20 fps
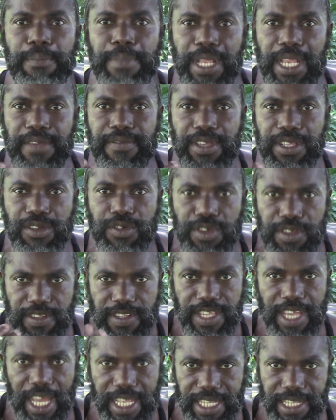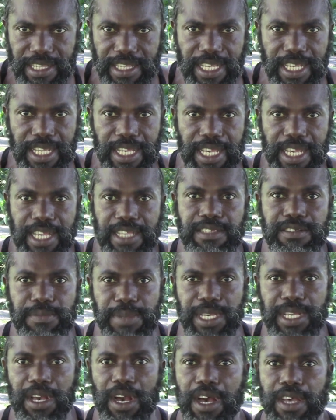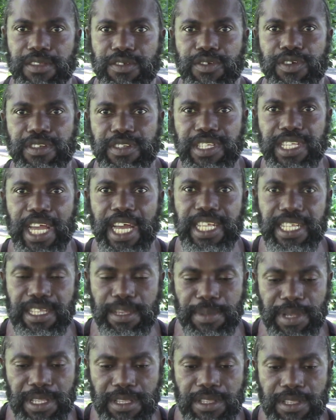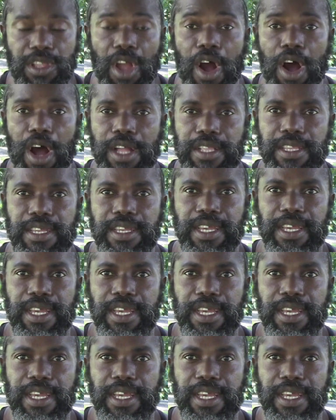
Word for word: believes in Christianity is because Christianity means taught